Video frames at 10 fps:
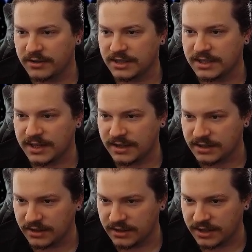I was gonna say,
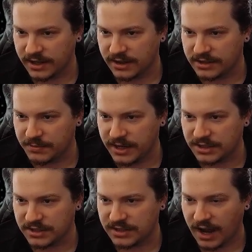this looks like the
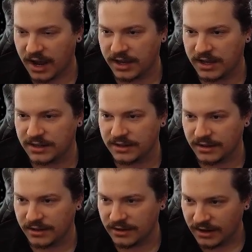space just dying into
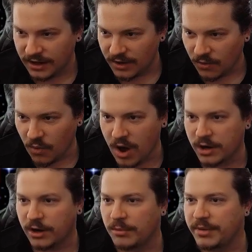the
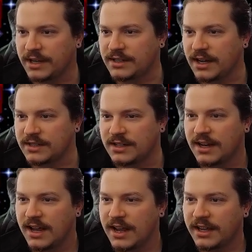water, but it
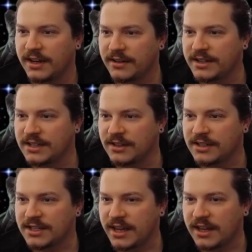doesn't. Here is,
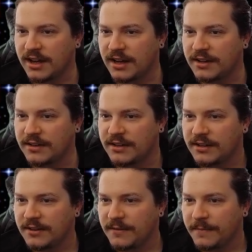looks like, look
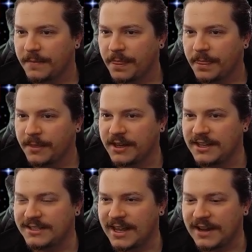at
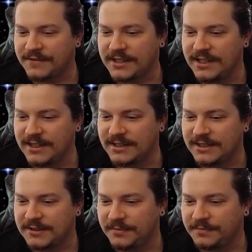these
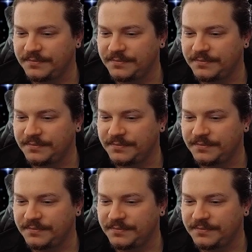NFTs.